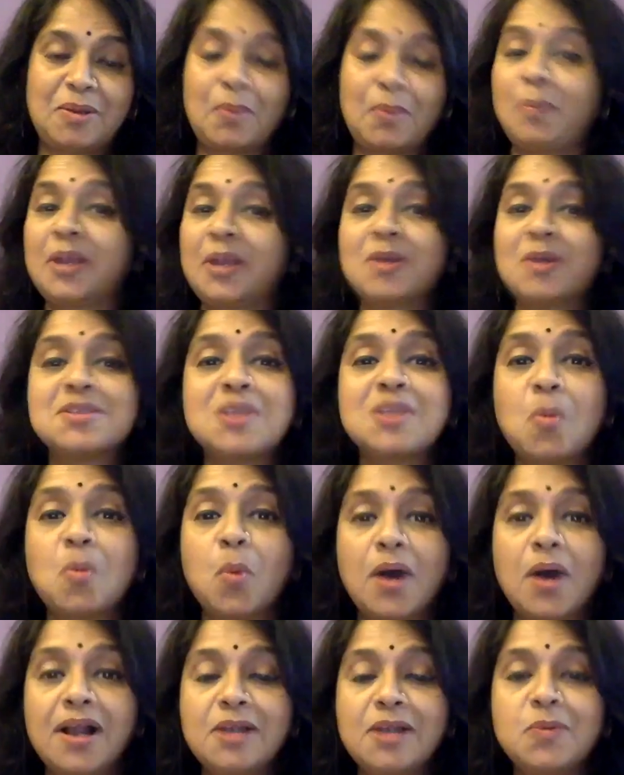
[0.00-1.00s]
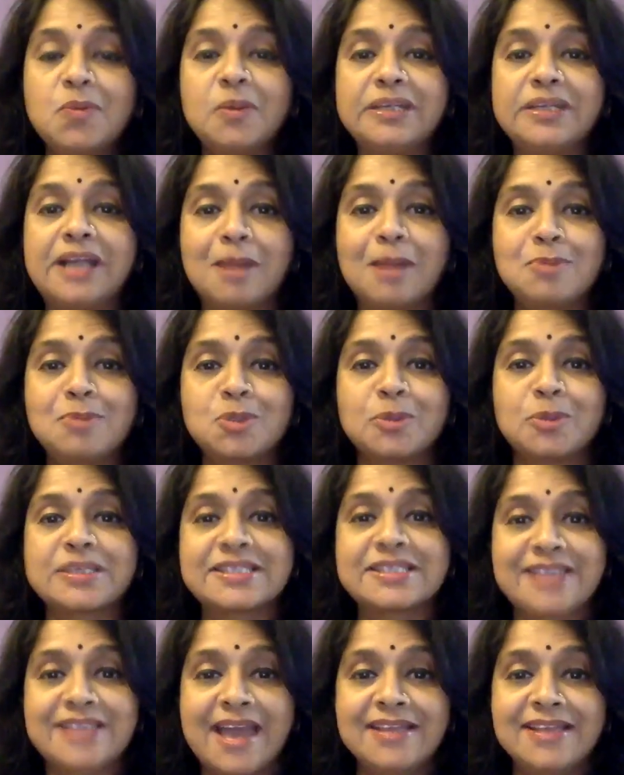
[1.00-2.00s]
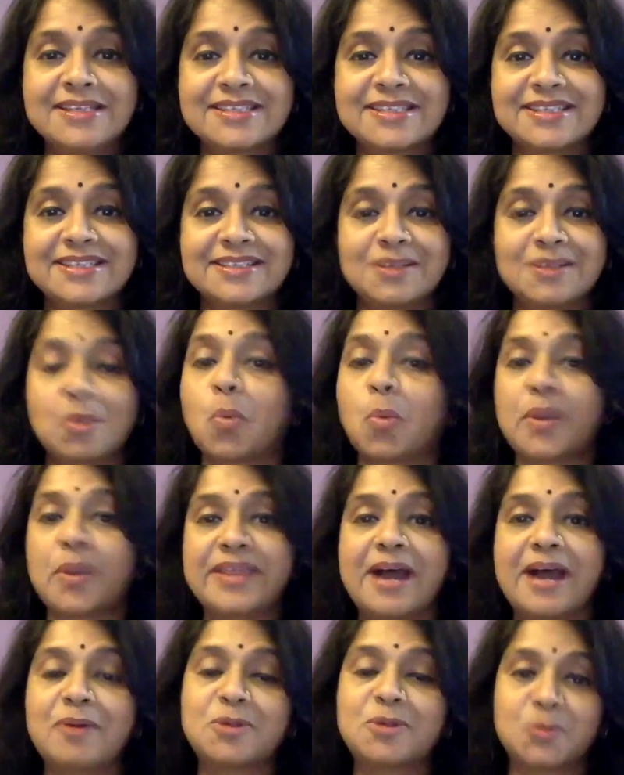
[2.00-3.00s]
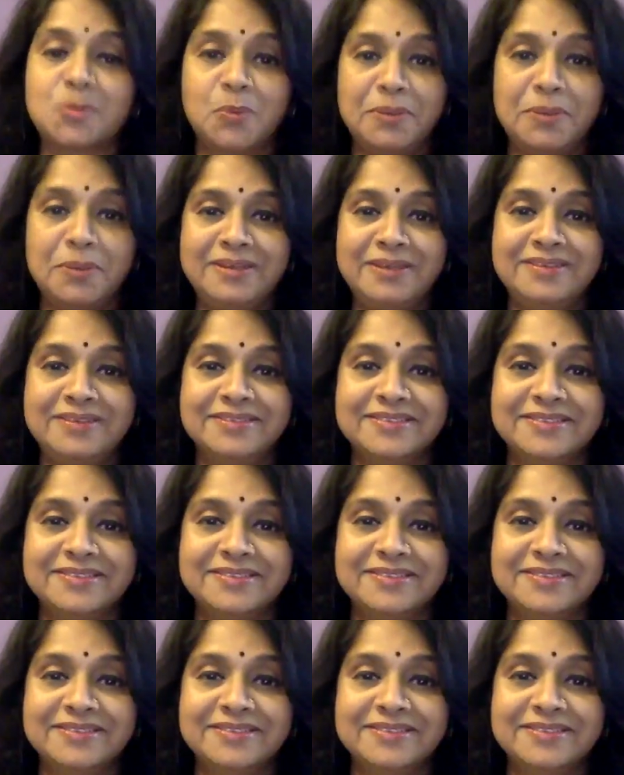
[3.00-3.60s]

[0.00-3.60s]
Because the world would come to a standstill without women.